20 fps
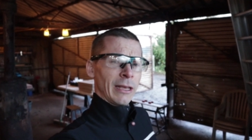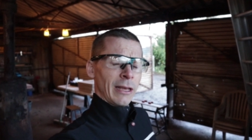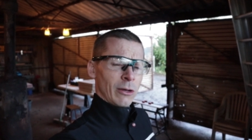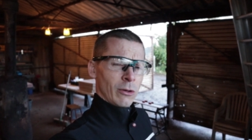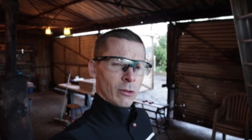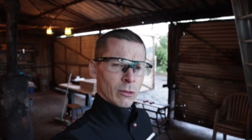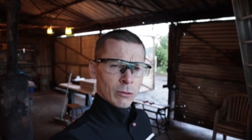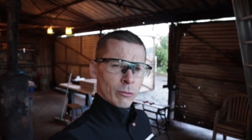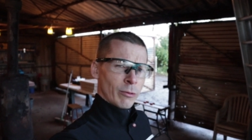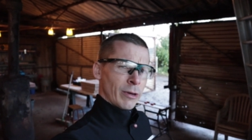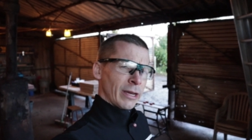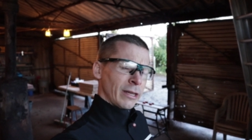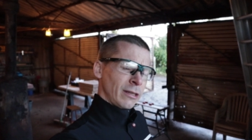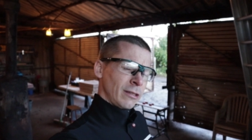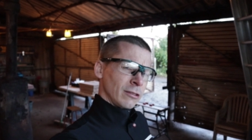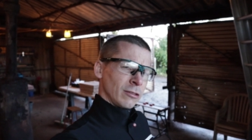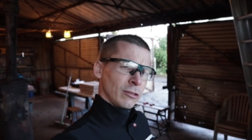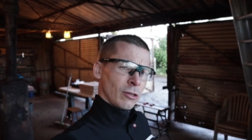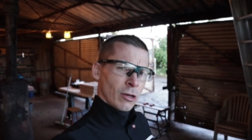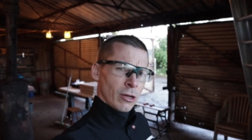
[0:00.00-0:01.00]
All the
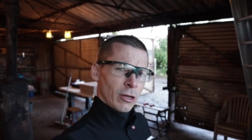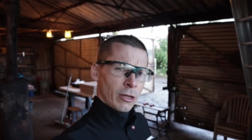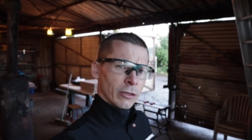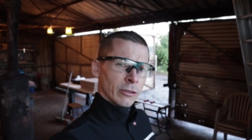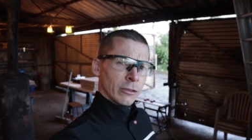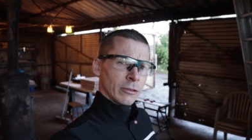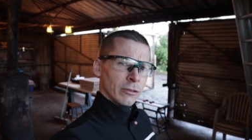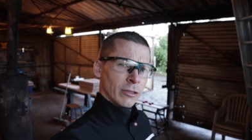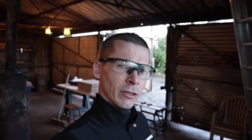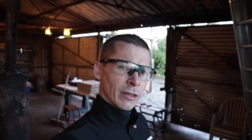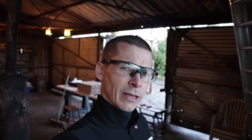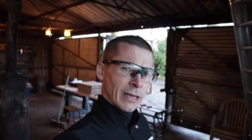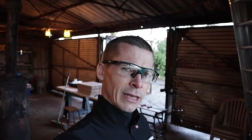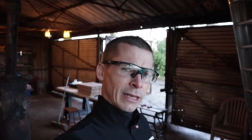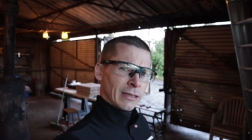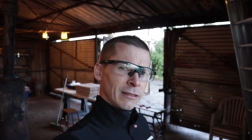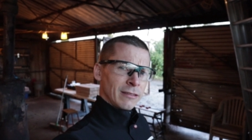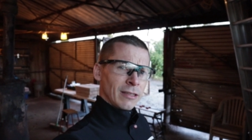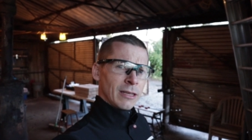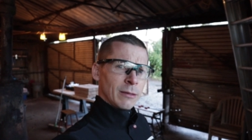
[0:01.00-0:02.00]
riders got onto
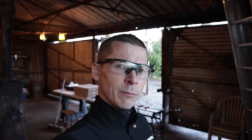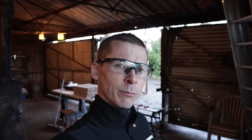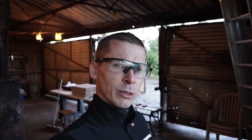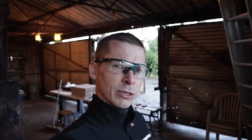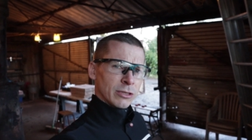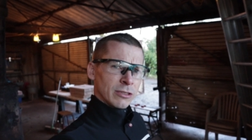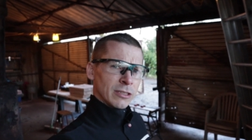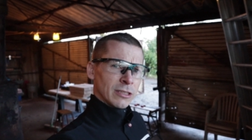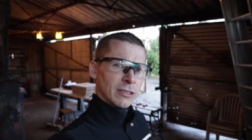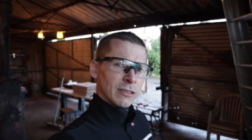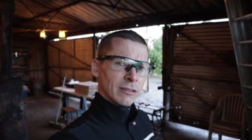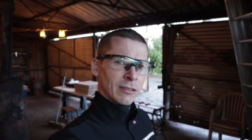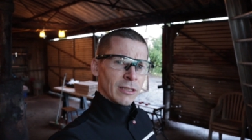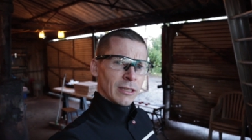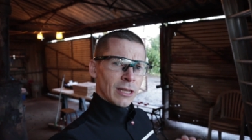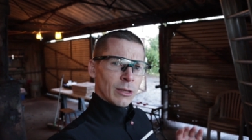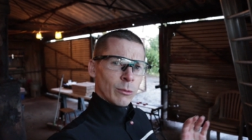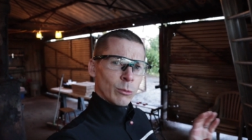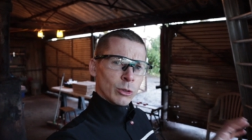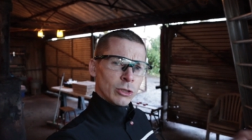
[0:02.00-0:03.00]
their team buses
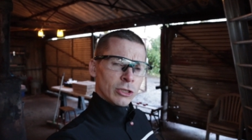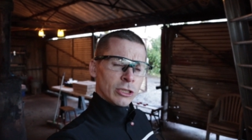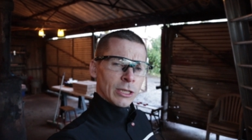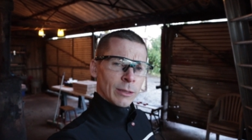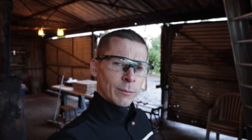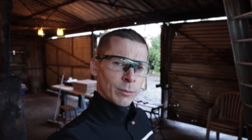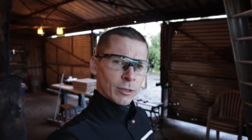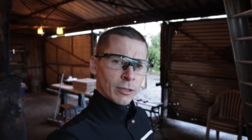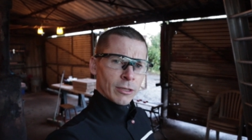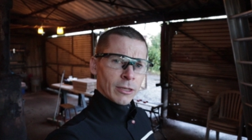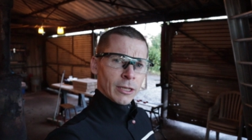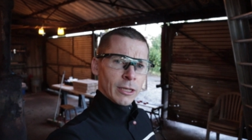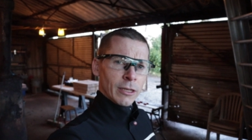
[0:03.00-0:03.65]
and they were shipped